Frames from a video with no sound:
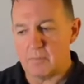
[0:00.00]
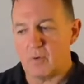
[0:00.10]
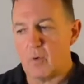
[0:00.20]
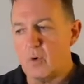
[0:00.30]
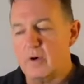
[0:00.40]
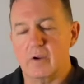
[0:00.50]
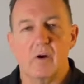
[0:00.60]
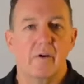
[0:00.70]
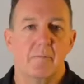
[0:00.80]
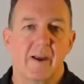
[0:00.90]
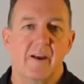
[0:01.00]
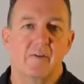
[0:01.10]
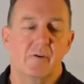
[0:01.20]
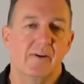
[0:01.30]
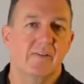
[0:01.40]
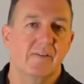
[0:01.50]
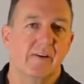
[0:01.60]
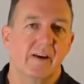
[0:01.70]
broader kind of boundaries.